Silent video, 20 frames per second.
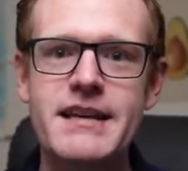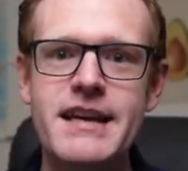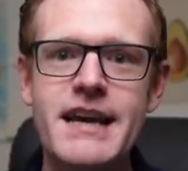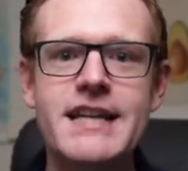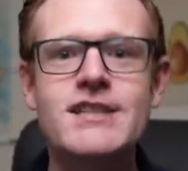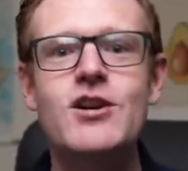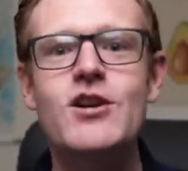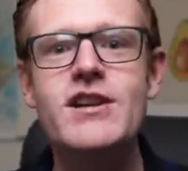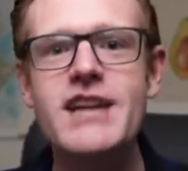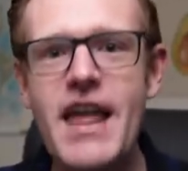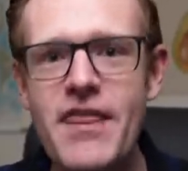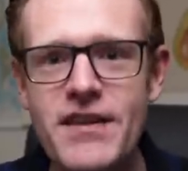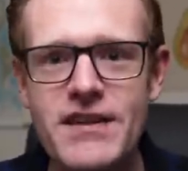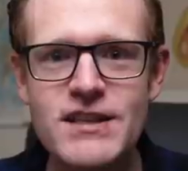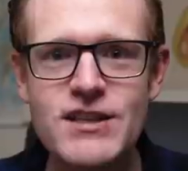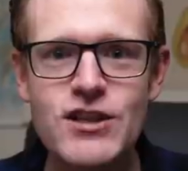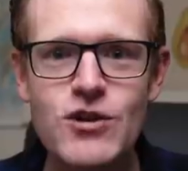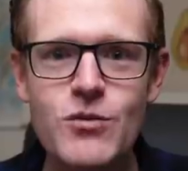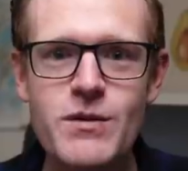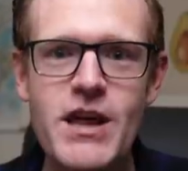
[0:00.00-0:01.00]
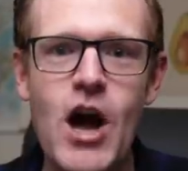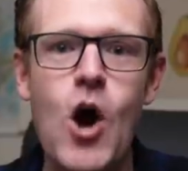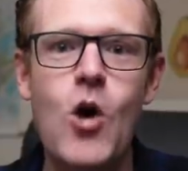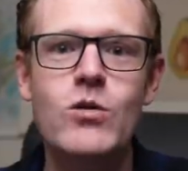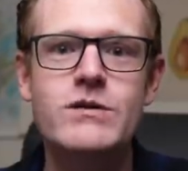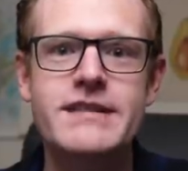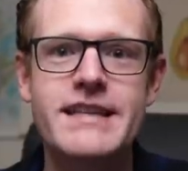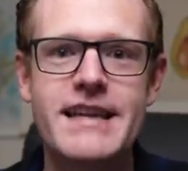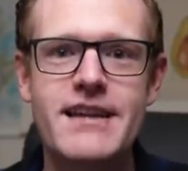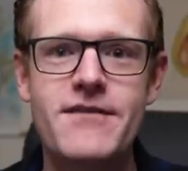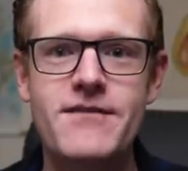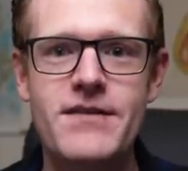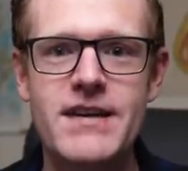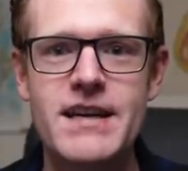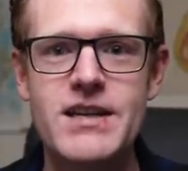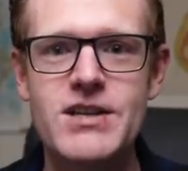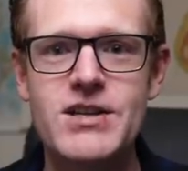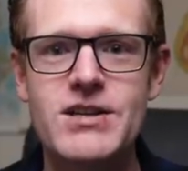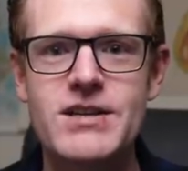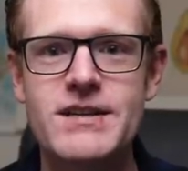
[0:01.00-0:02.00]
It's got nothing to do with holding a
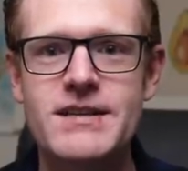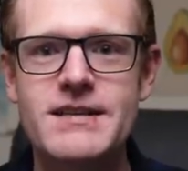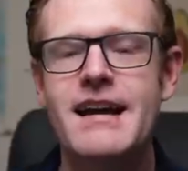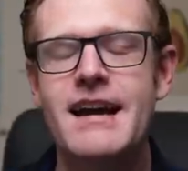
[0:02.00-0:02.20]
fish.